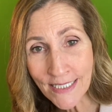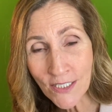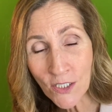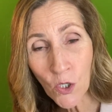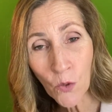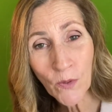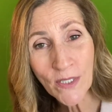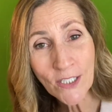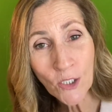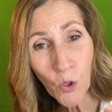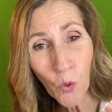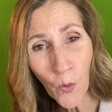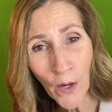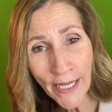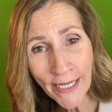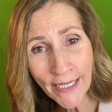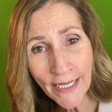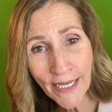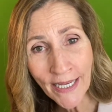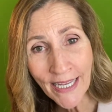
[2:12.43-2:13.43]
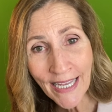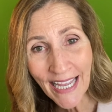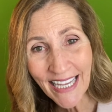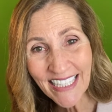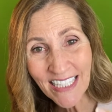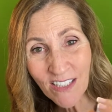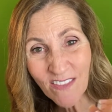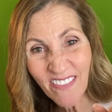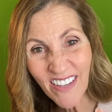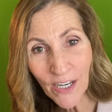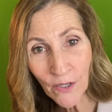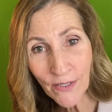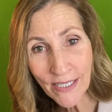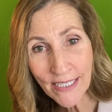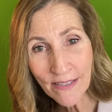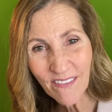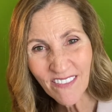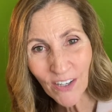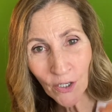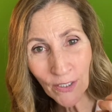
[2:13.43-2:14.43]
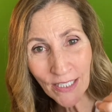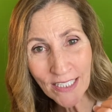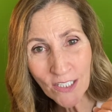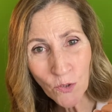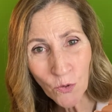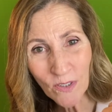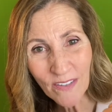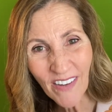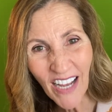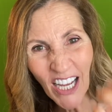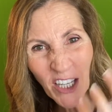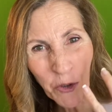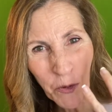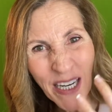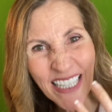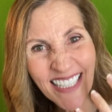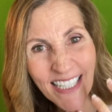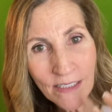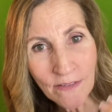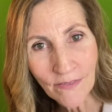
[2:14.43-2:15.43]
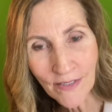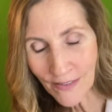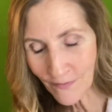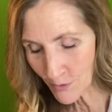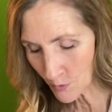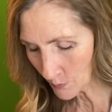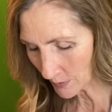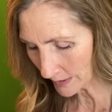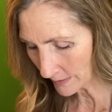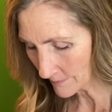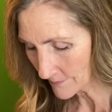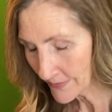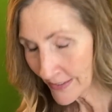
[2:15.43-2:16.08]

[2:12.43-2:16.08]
So it's quick and it's very, very sort of aggressive, if you will.